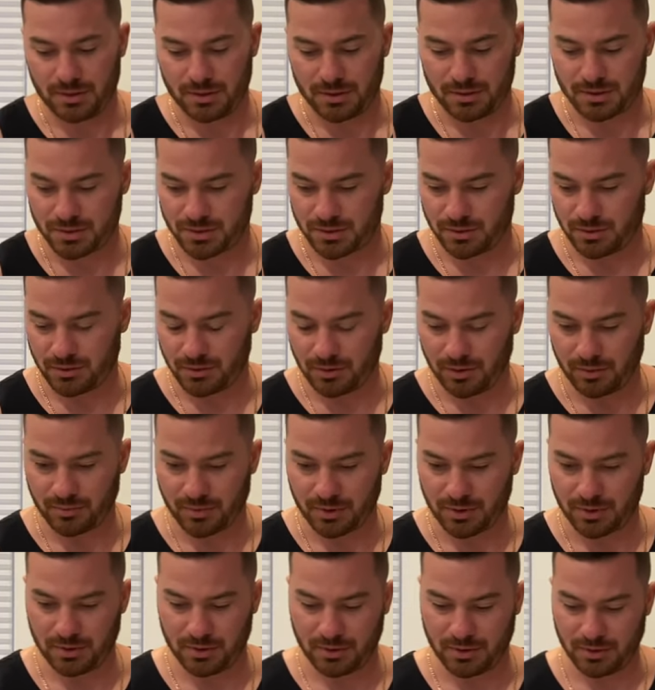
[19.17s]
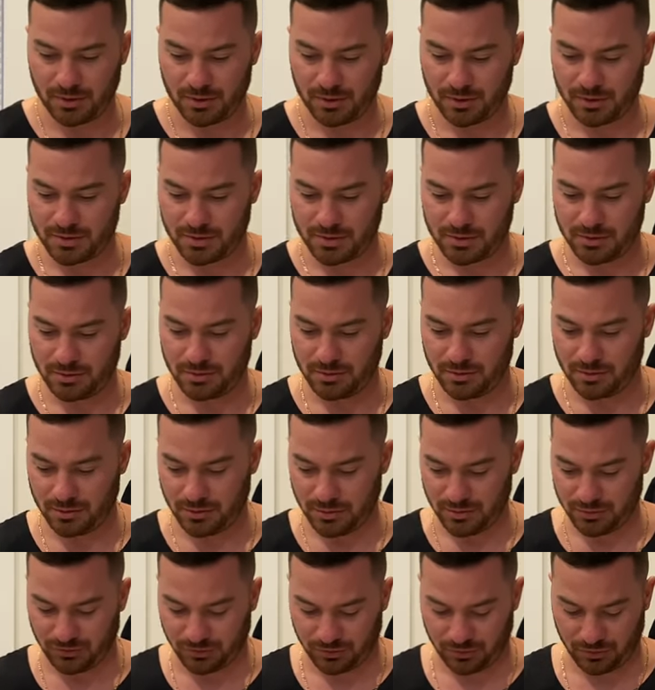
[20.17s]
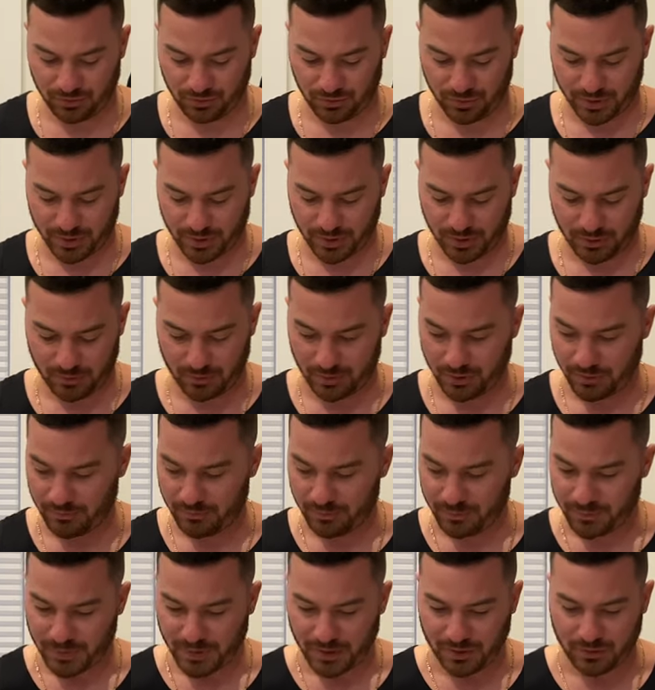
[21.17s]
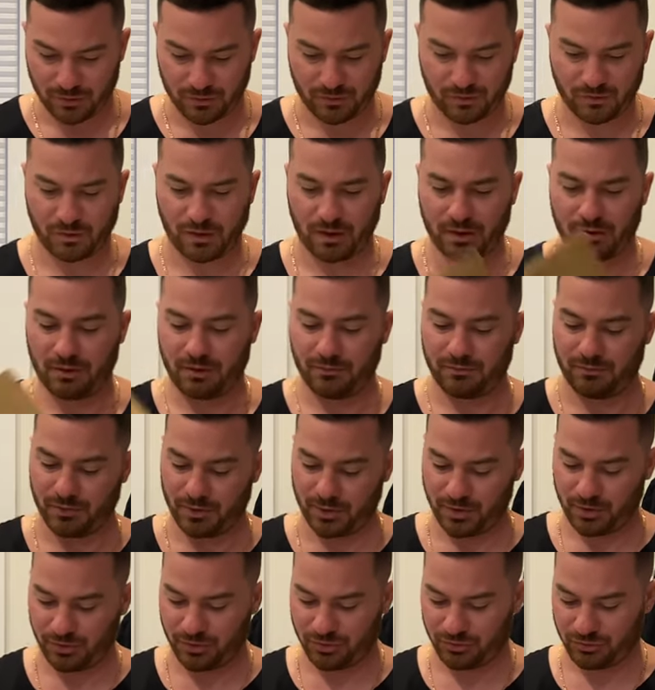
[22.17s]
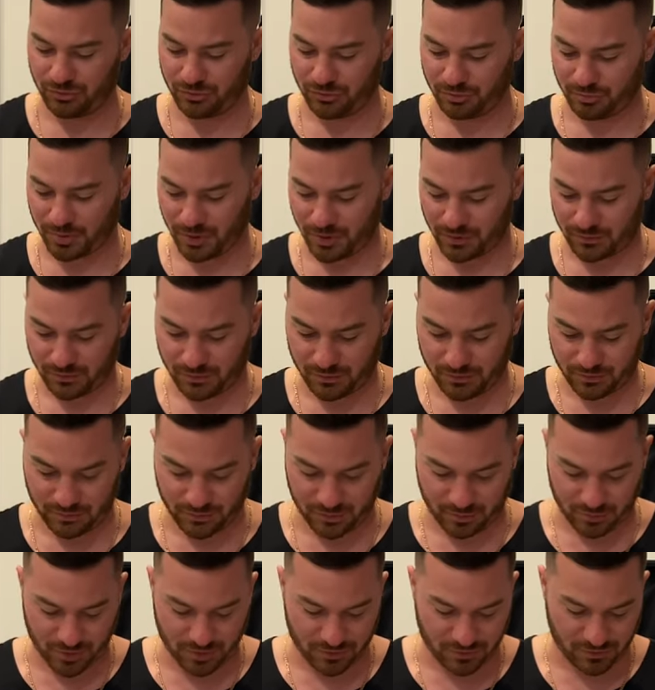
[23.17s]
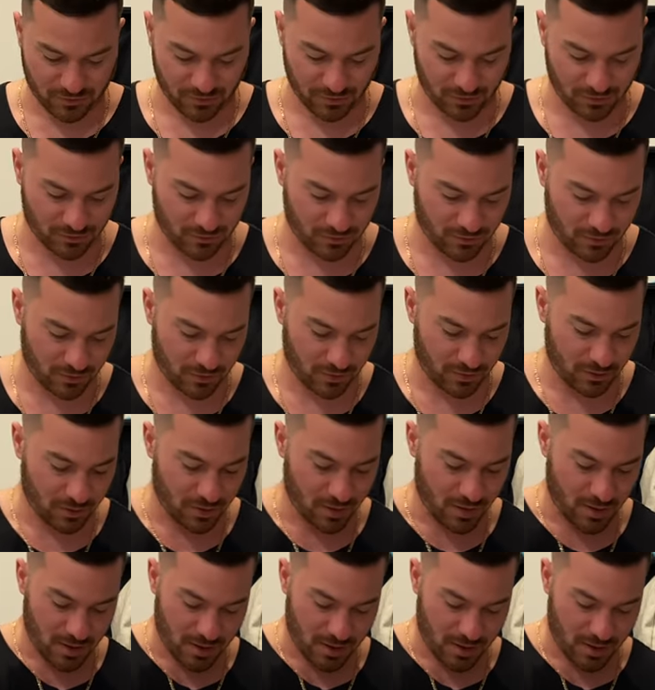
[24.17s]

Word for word: So I'm gonna do, let's do The Weeknd one. This I got for a Christmas present for my sister.